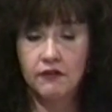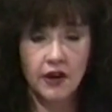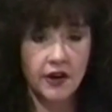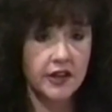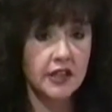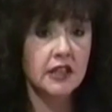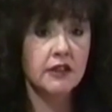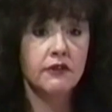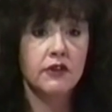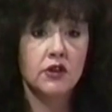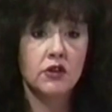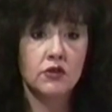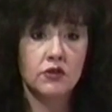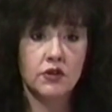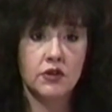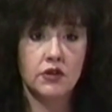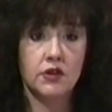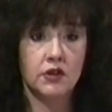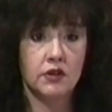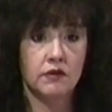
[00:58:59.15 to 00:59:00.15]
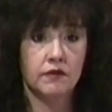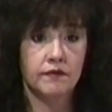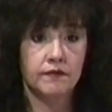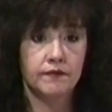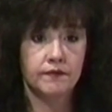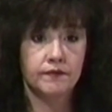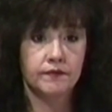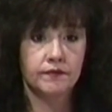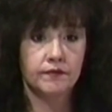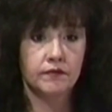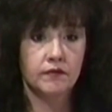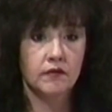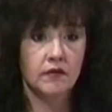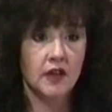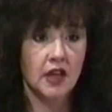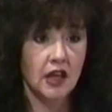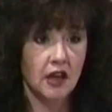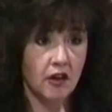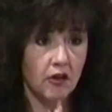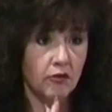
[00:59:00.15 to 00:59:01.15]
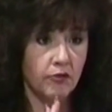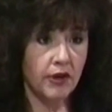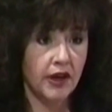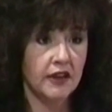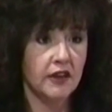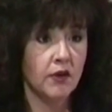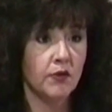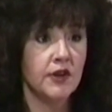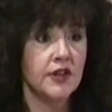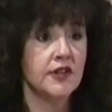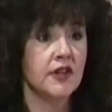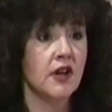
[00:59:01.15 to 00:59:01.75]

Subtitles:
Very difficult to do, but the